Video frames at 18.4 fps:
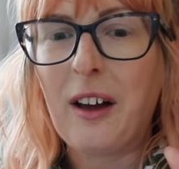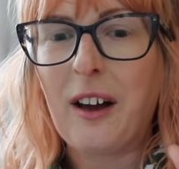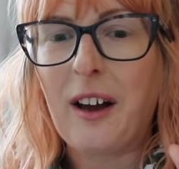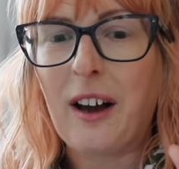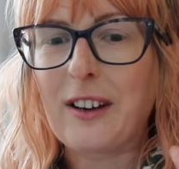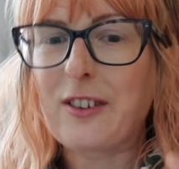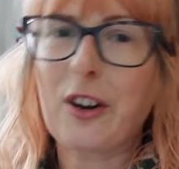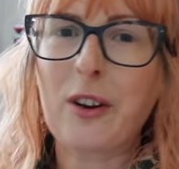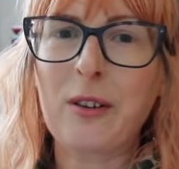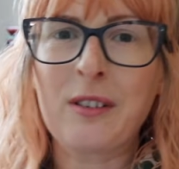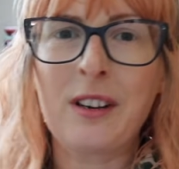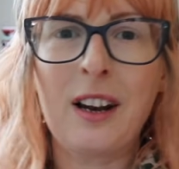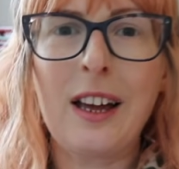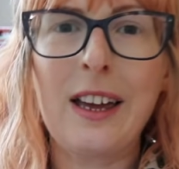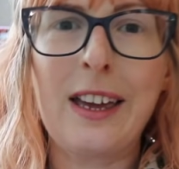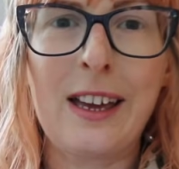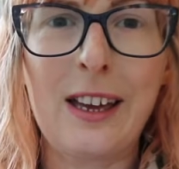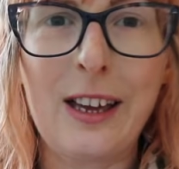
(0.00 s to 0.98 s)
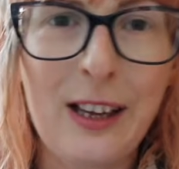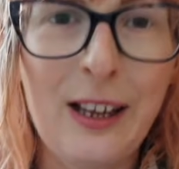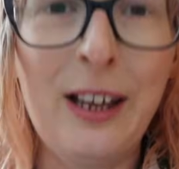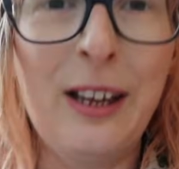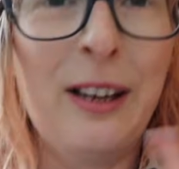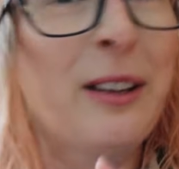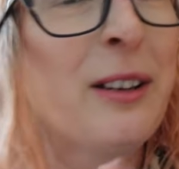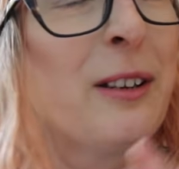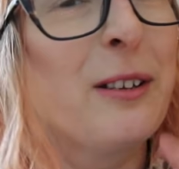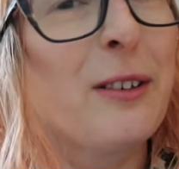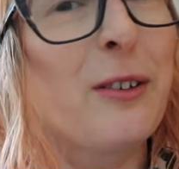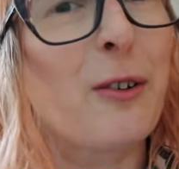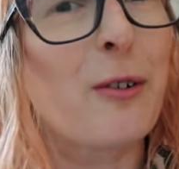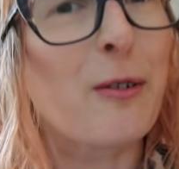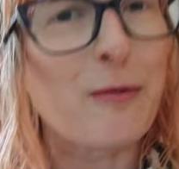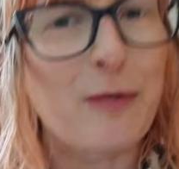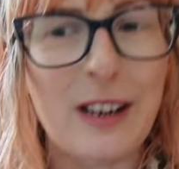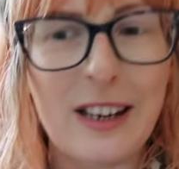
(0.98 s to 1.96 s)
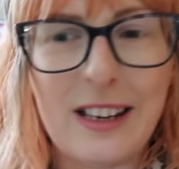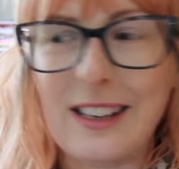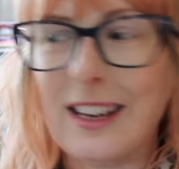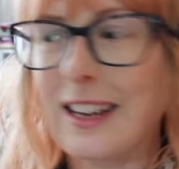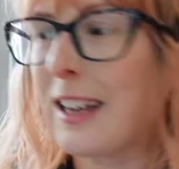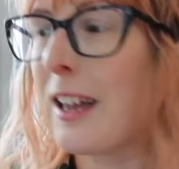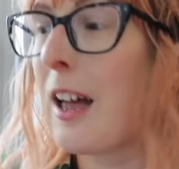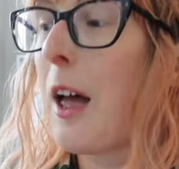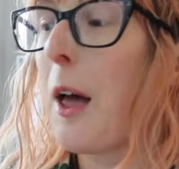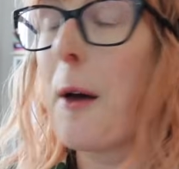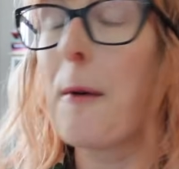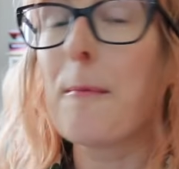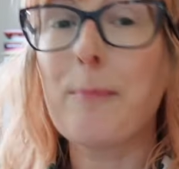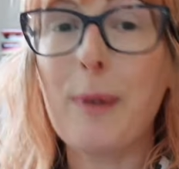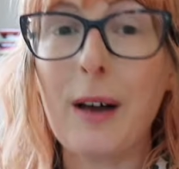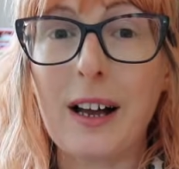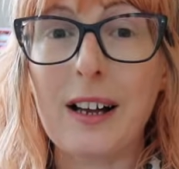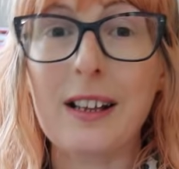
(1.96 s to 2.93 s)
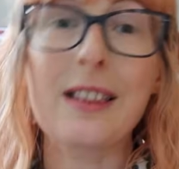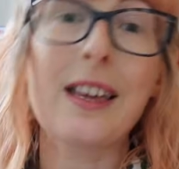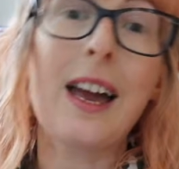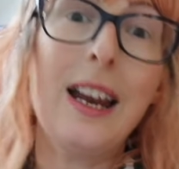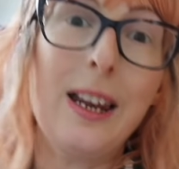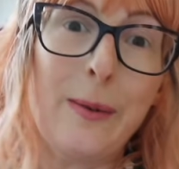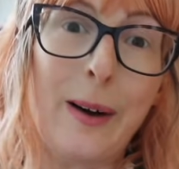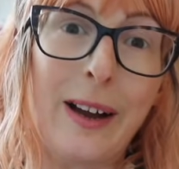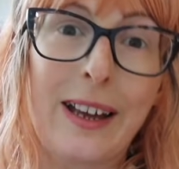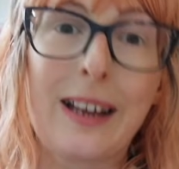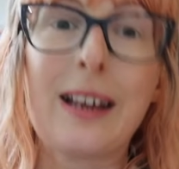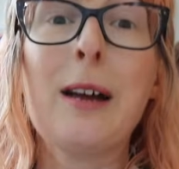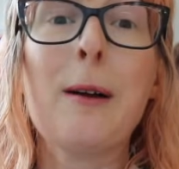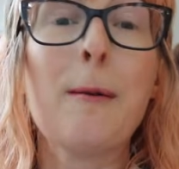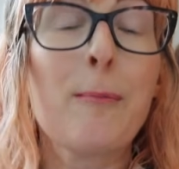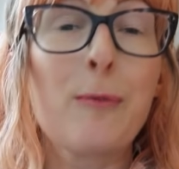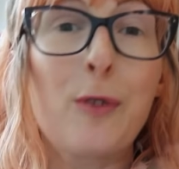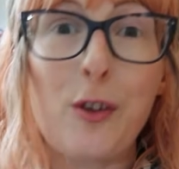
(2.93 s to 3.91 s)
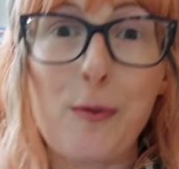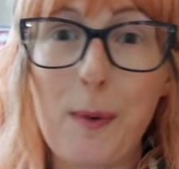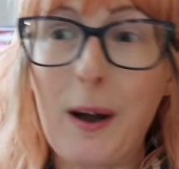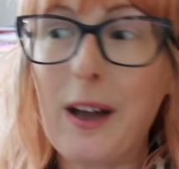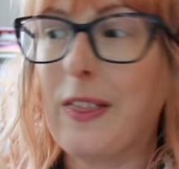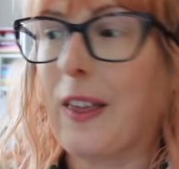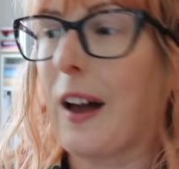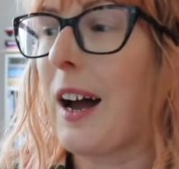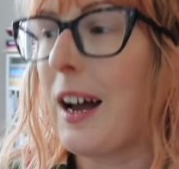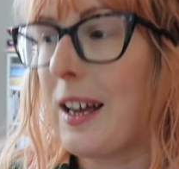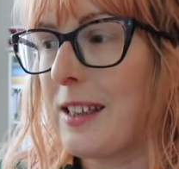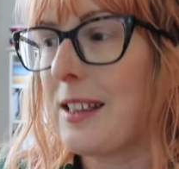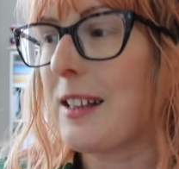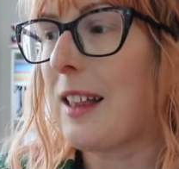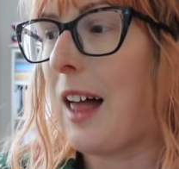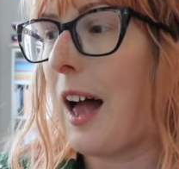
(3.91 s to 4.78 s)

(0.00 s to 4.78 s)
I don't like not reading. But anyway, despite that, I still